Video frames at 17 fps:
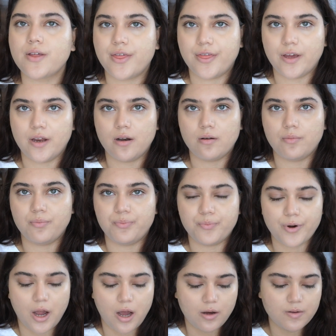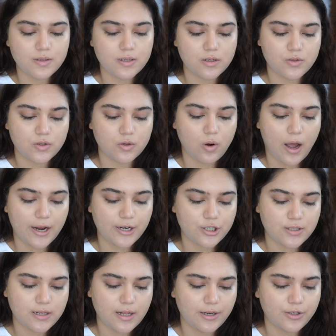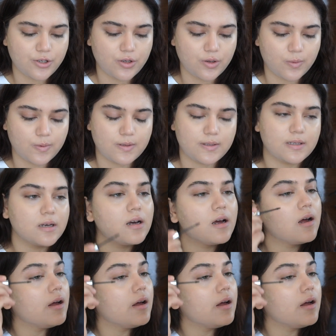thin brows, so I just like to use